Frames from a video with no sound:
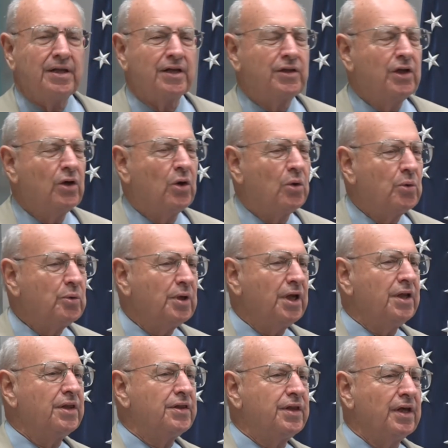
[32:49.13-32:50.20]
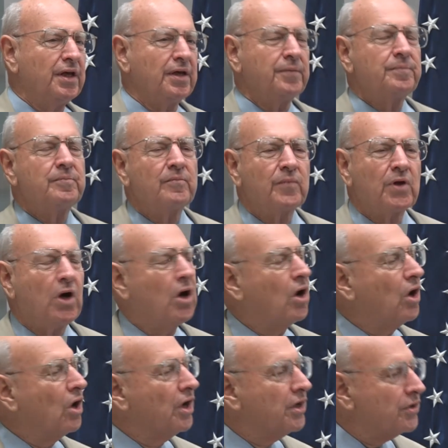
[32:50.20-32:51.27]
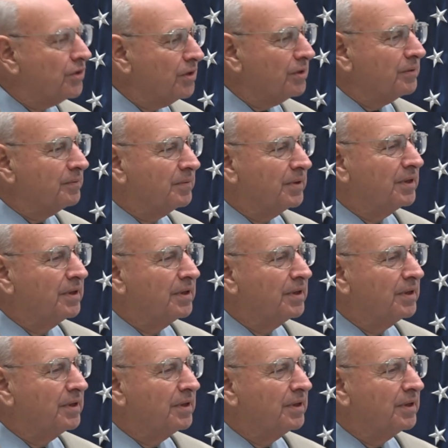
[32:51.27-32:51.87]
that the only thing harder